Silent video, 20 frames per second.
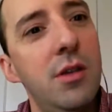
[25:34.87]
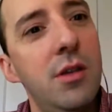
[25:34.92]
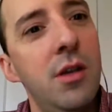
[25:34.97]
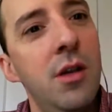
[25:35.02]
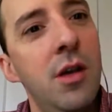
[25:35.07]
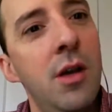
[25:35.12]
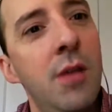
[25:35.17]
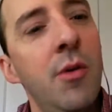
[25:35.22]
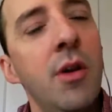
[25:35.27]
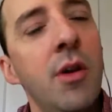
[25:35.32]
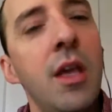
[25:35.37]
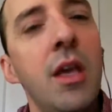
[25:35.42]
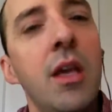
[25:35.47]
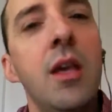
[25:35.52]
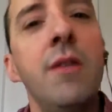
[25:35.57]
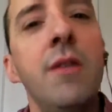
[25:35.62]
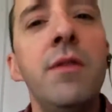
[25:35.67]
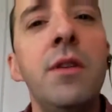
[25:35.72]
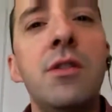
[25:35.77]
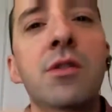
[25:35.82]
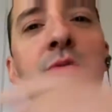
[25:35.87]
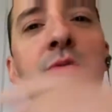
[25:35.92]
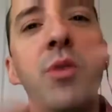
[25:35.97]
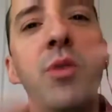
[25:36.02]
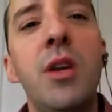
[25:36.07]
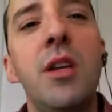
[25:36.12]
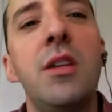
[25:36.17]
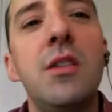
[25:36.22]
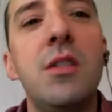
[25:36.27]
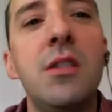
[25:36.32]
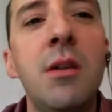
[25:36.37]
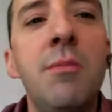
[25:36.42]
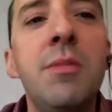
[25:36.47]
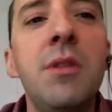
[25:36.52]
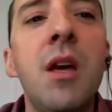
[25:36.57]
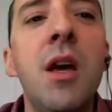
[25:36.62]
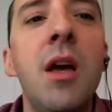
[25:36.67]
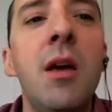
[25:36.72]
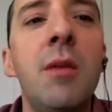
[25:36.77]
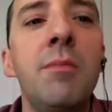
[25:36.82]
Uh, okay, gifting suite is
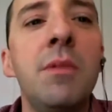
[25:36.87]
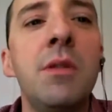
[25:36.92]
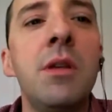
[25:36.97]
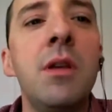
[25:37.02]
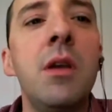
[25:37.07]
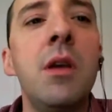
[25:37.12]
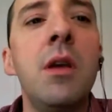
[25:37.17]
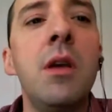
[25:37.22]
sometimes